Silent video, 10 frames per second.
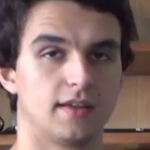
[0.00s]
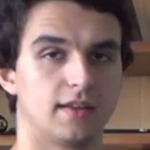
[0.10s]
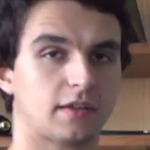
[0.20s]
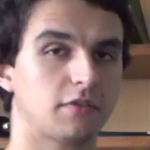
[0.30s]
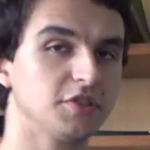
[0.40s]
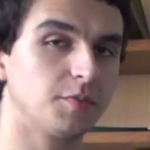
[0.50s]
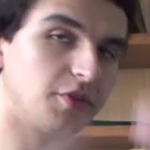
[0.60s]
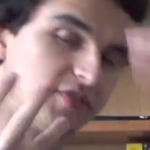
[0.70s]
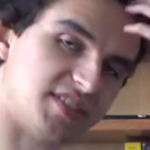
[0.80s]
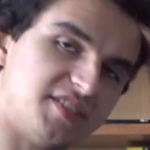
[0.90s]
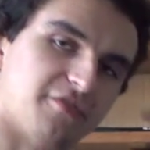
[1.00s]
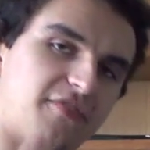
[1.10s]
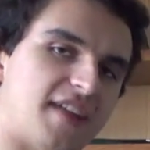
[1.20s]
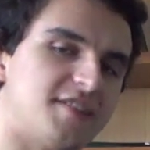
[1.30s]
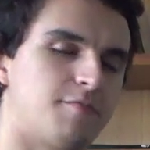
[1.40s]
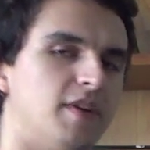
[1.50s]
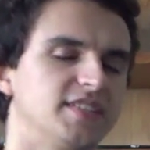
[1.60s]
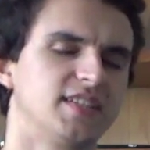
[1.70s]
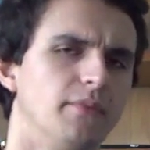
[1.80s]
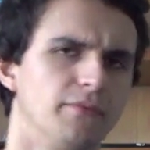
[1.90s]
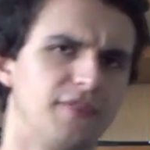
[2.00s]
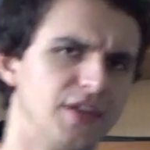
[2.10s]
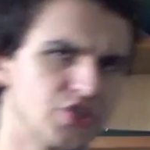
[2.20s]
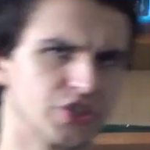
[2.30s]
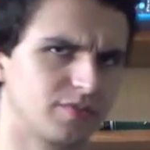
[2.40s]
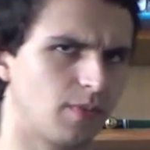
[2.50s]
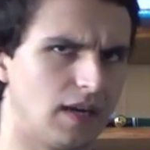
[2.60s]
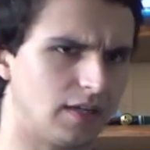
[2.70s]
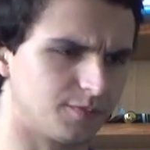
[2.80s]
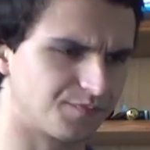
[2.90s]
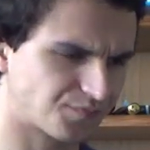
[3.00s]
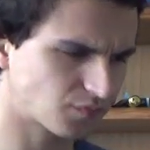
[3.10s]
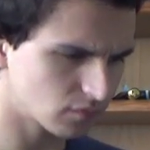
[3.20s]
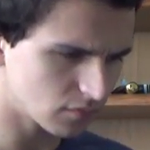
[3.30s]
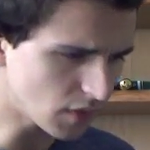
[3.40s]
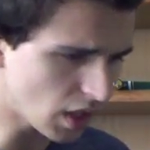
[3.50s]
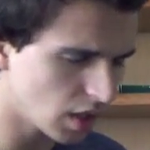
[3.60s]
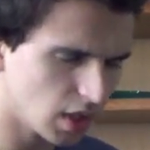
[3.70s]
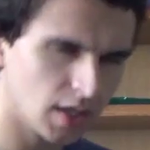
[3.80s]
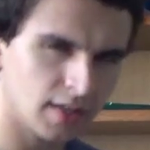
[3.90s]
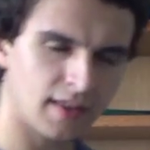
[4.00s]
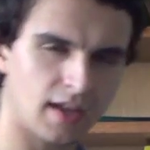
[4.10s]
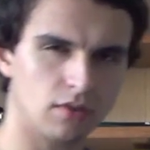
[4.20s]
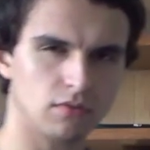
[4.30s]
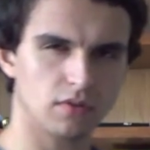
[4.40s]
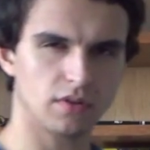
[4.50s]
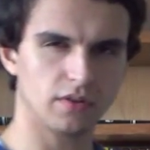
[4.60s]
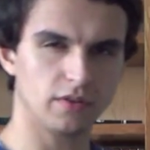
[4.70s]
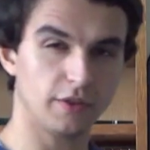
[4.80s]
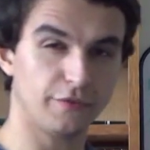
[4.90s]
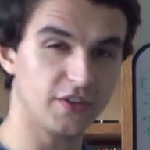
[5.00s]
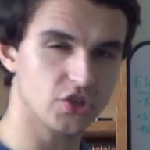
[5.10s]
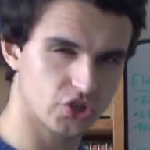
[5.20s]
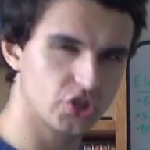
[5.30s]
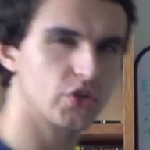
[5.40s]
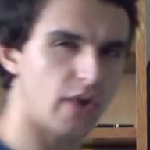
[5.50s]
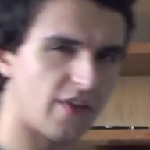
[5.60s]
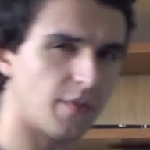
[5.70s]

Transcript: They can also be used in defence by some fish as well. Now, the fish do have a